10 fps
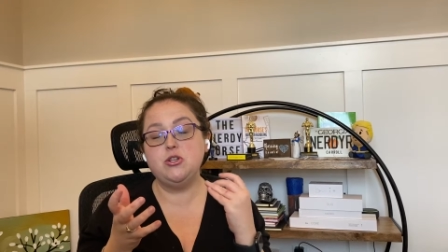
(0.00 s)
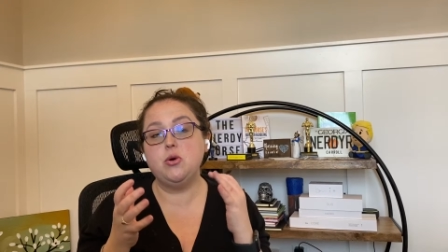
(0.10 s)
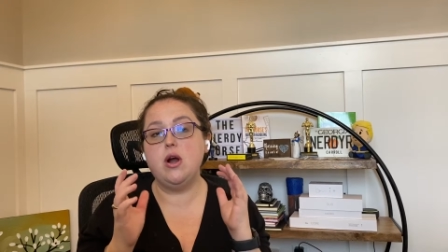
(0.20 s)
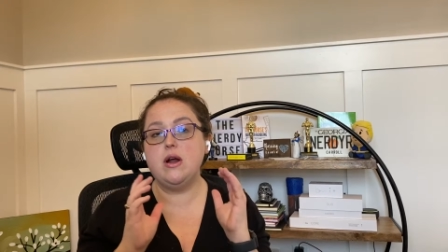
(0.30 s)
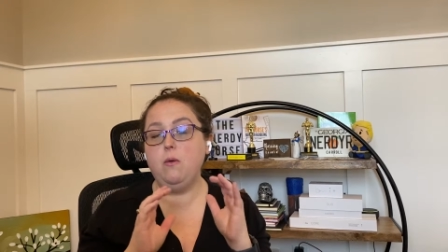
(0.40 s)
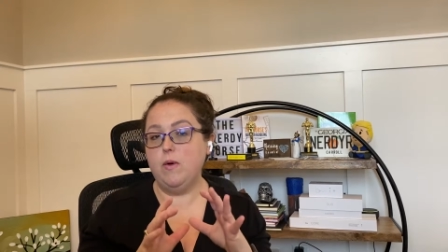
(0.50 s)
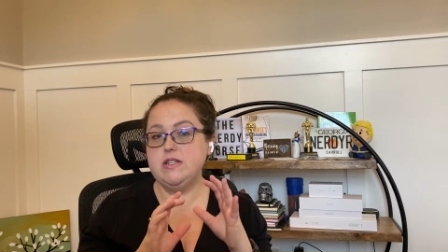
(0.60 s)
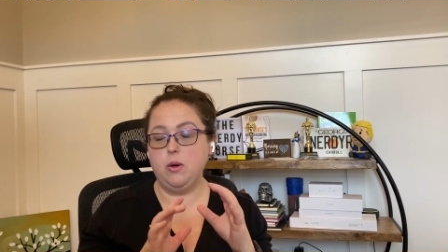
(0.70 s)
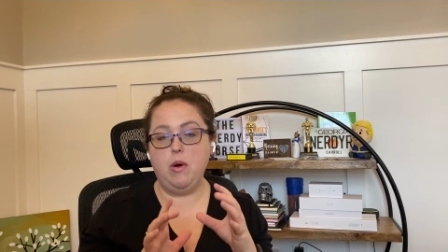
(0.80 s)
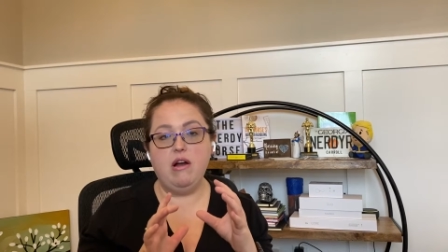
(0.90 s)
short, it
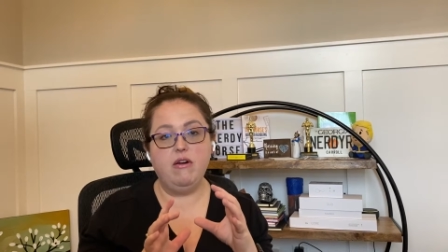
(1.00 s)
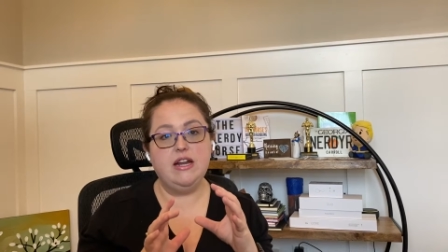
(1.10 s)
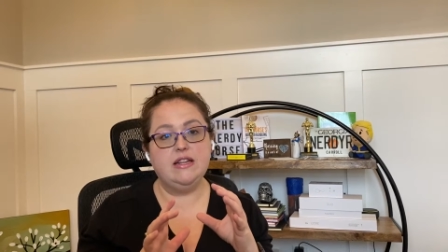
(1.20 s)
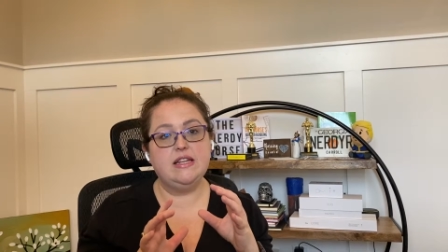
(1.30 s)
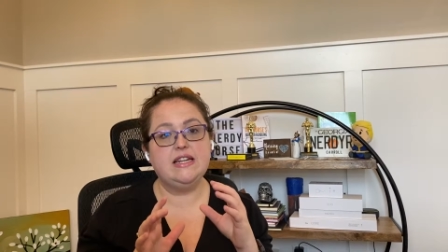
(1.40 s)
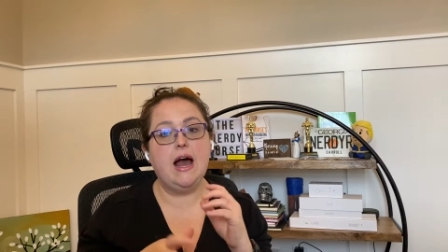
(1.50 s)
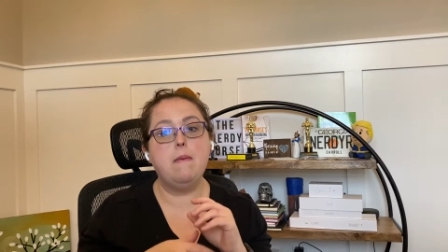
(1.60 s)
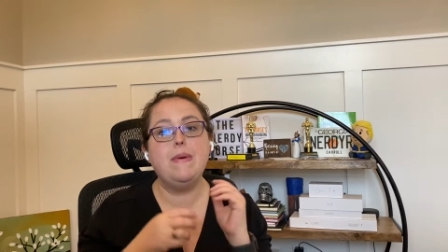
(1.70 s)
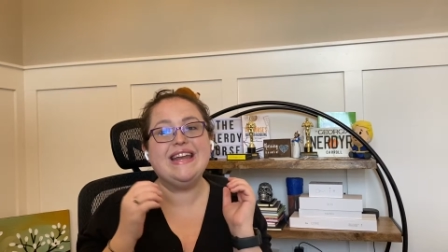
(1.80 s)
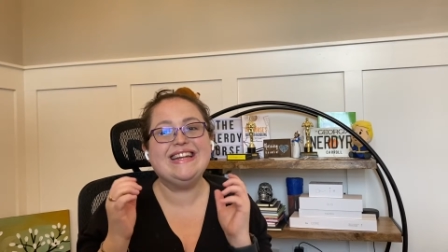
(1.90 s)
wasn't quite ready at the
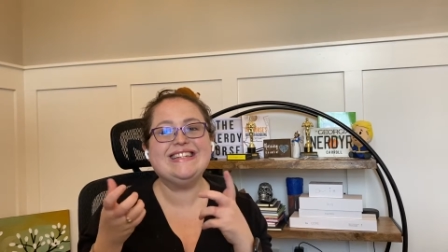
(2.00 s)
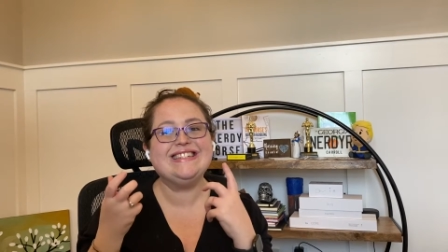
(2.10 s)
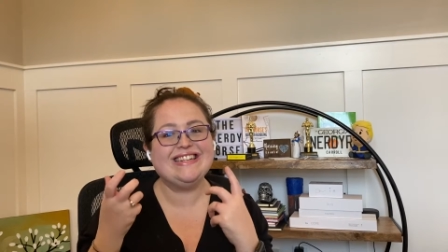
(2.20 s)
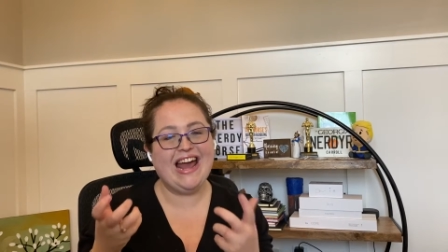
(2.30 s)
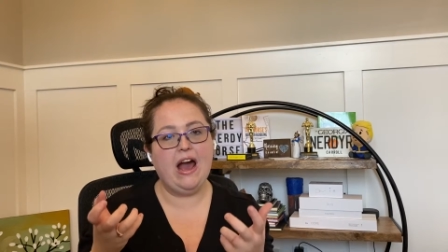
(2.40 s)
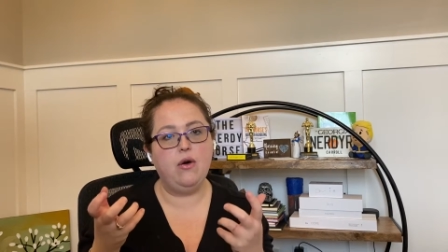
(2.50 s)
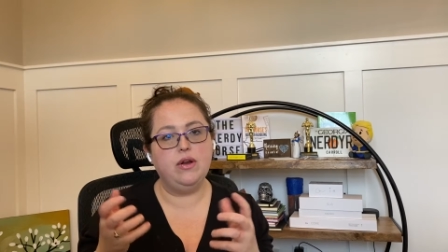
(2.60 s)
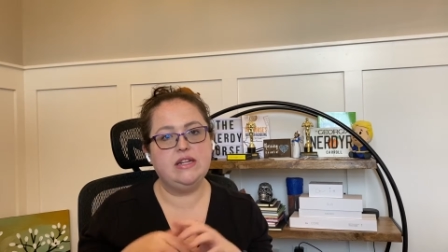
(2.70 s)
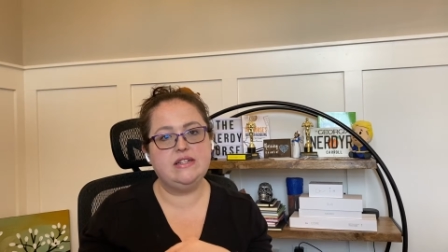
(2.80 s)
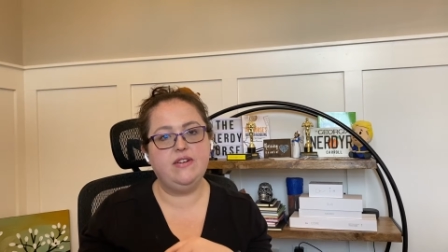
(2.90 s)
time, but it is now,
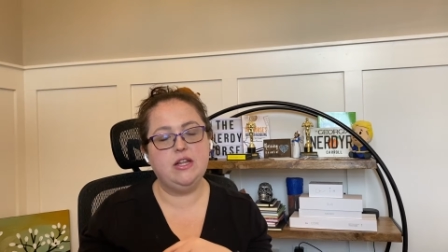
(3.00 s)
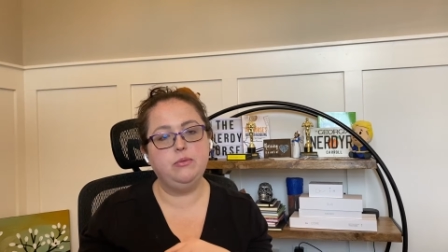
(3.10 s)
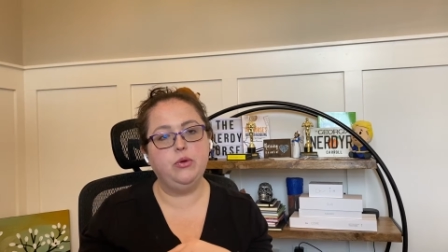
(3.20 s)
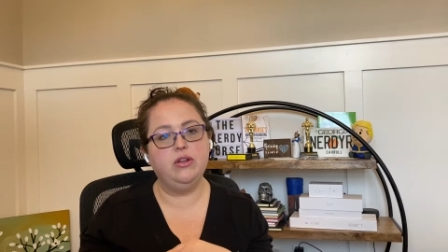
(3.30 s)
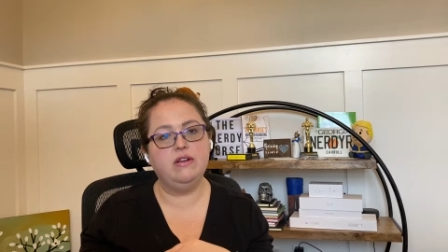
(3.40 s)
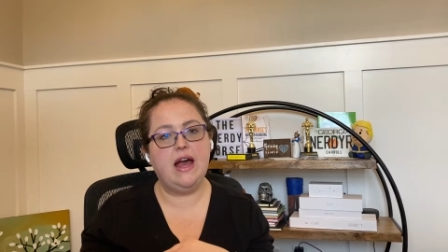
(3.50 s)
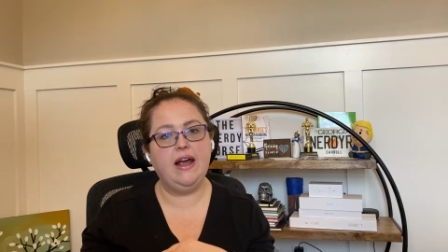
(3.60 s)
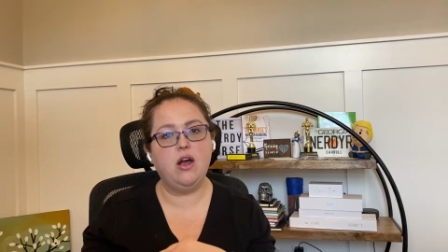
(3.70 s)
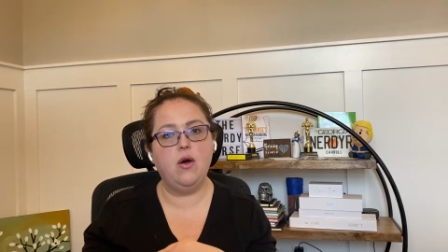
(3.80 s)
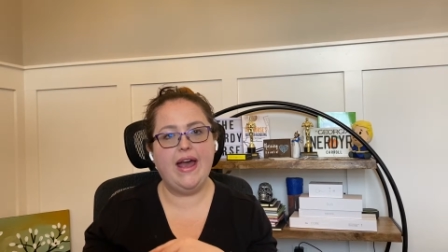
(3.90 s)
and it's available on the
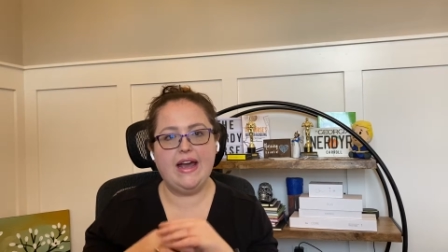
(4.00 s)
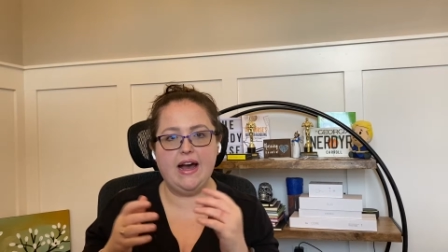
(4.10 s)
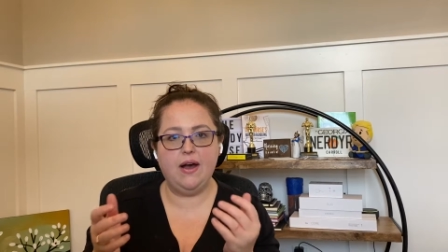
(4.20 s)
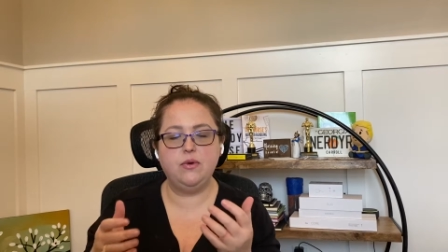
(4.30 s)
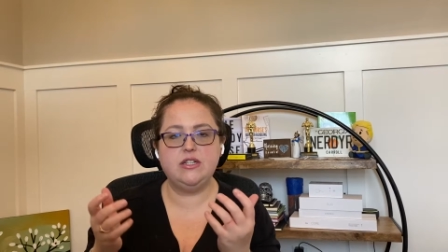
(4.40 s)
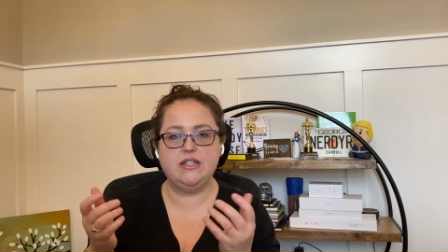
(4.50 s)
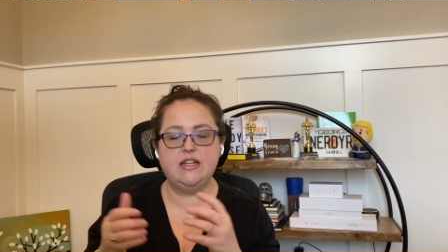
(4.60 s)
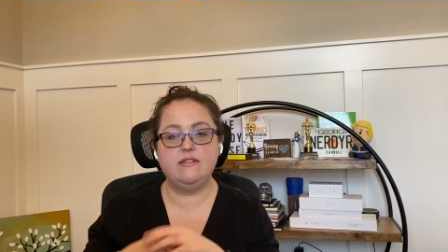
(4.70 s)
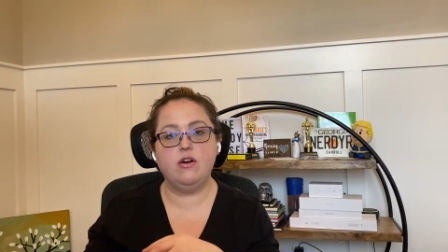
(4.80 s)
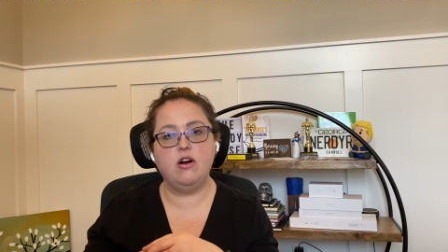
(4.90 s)
Eko AI, which
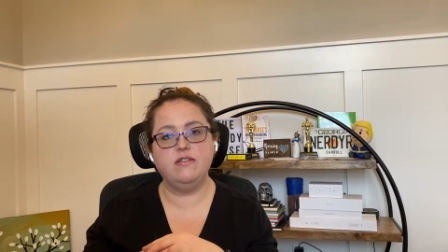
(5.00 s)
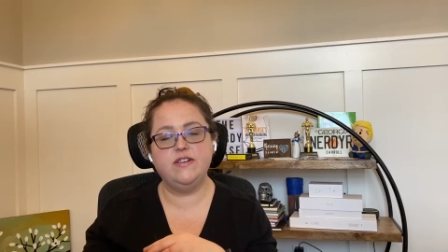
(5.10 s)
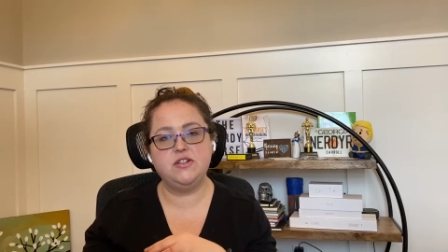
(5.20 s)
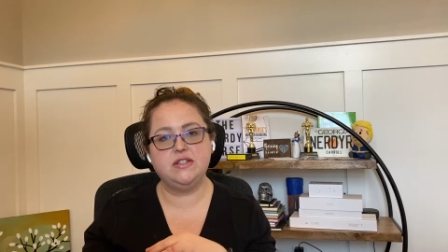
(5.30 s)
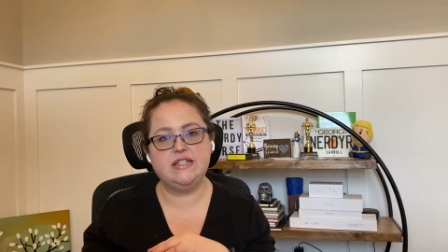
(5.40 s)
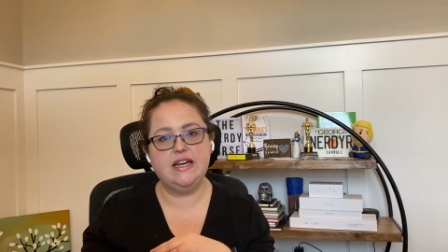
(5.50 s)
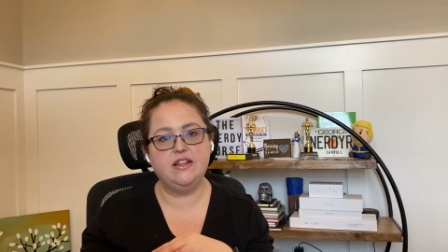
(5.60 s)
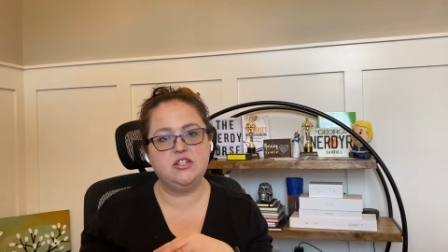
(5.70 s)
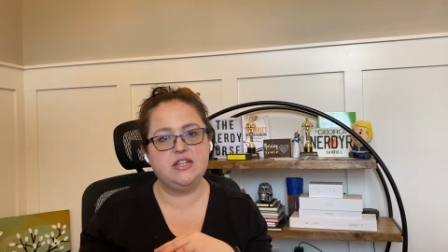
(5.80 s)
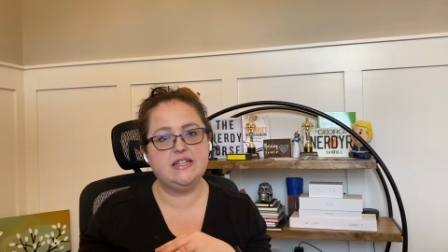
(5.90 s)
stands for Artificial
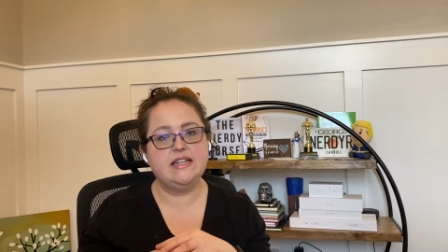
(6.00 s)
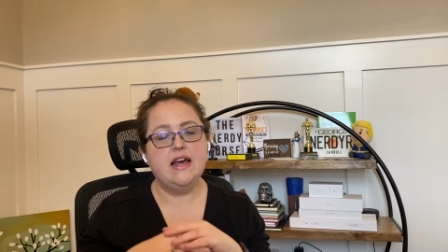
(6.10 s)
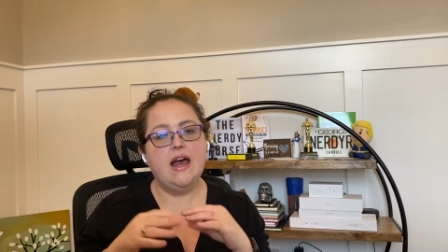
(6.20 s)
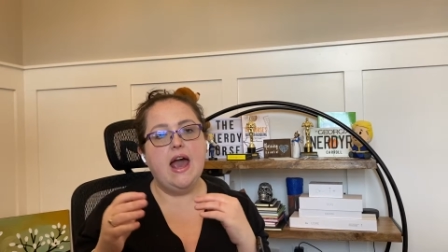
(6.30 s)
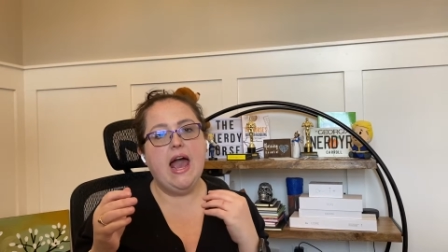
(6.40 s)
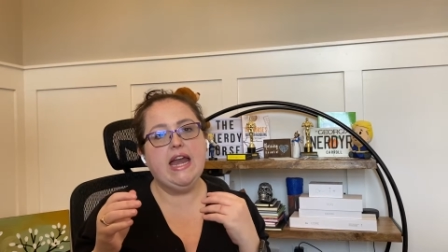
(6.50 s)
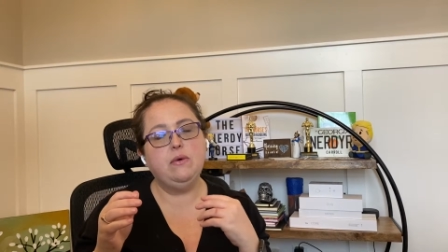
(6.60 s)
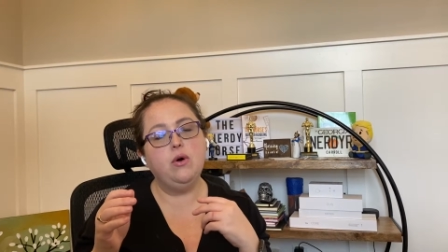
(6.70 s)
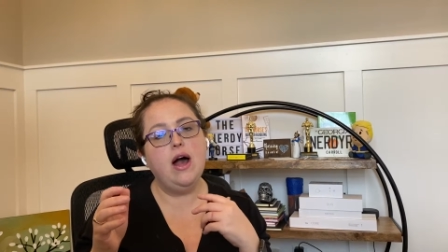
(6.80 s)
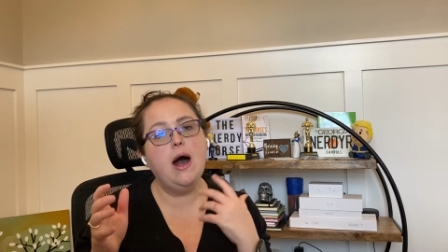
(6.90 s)
Intelligence, and
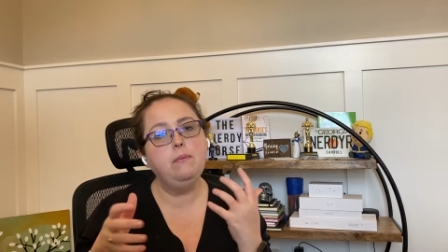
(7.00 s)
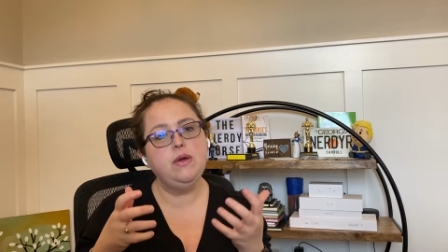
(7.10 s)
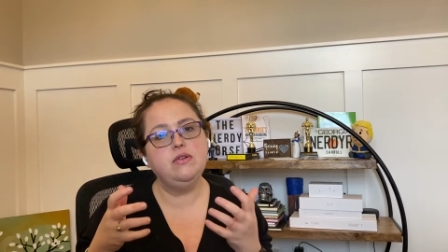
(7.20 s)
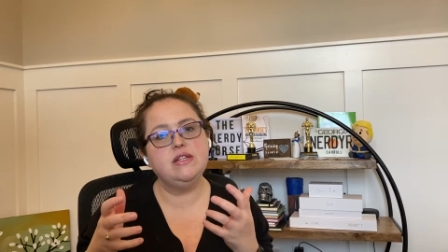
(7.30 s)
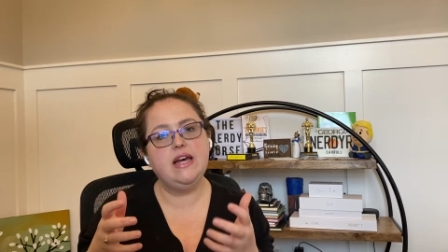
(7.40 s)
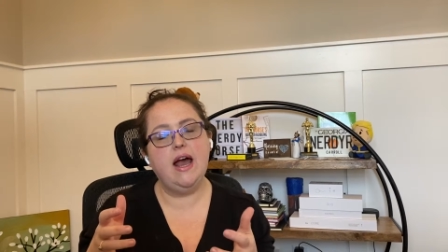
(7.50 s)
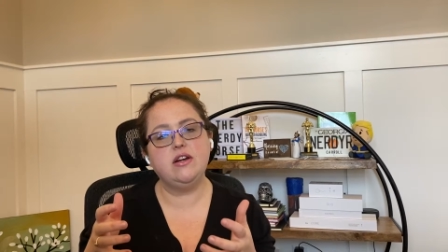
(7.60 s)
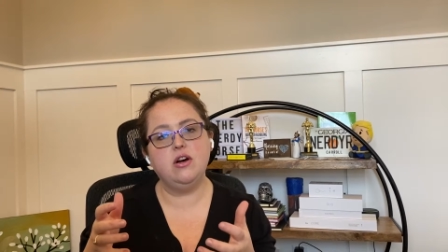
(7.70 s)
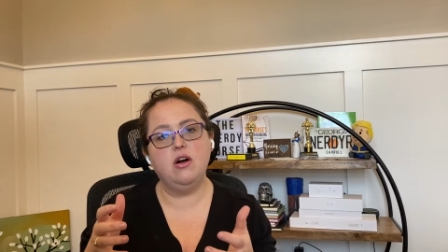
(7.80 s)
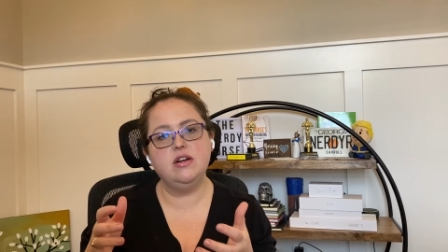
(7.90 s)
it will help you
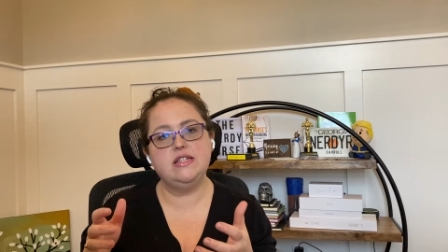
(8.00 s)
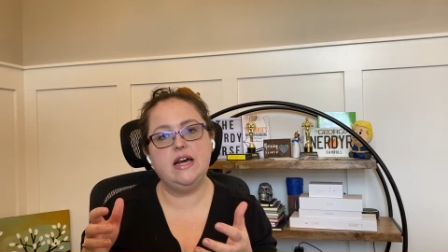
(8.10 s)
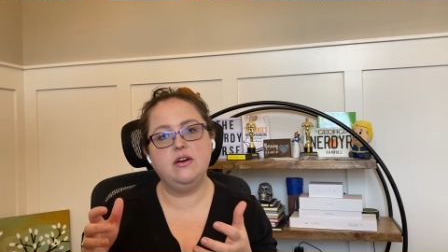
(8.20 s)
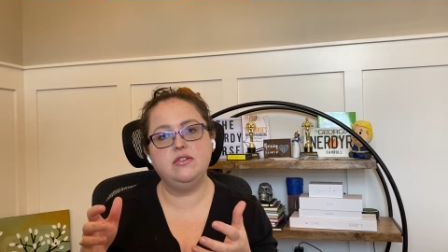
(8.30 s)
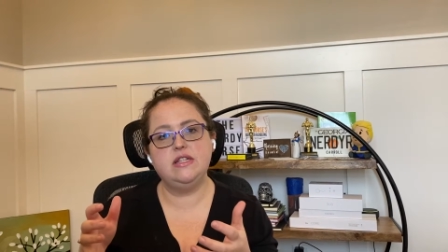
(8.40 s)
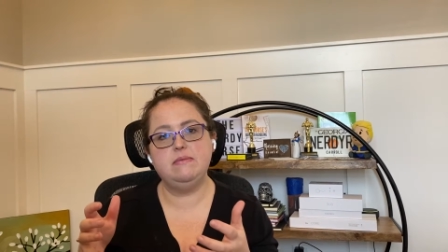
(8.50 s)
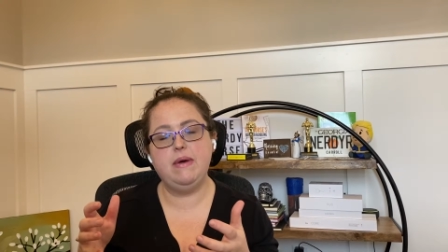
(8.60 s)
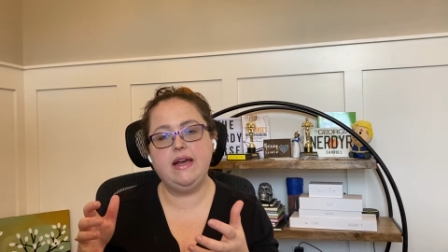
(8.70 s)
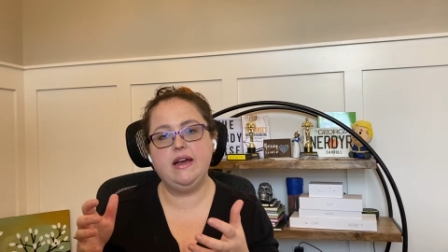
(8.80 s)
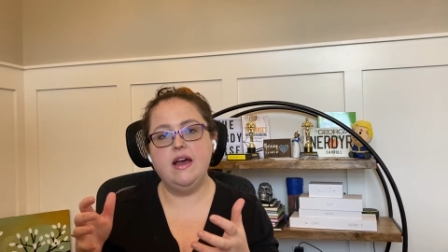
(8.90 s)
detect heart sounds and make